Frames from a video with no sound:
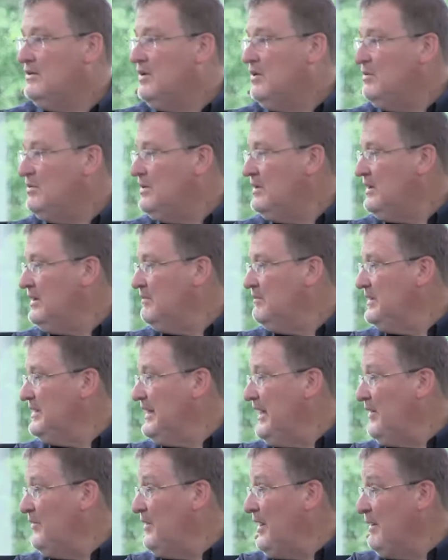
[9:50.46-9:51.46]
Don't look at me
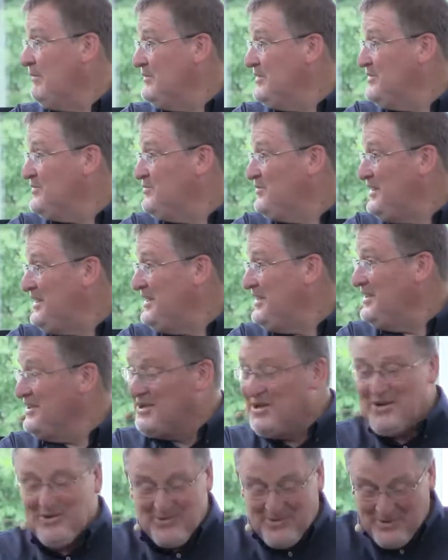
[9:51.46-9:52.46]
that way. I'm just
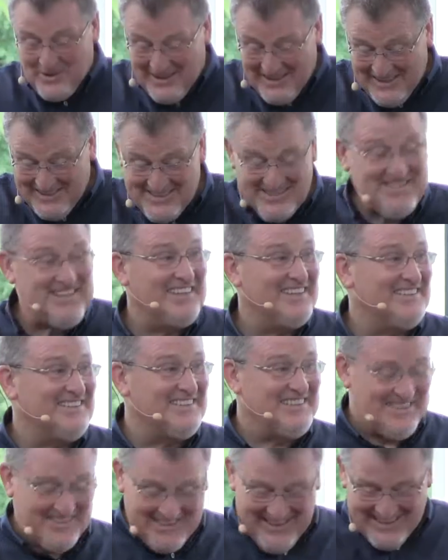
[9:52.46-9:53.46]
reading you what it
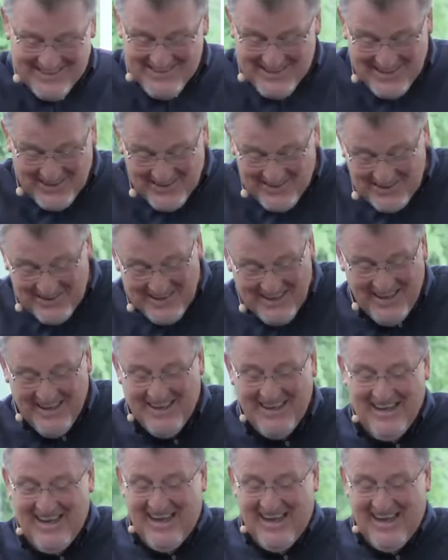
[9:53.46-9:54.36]
says here. That's how it...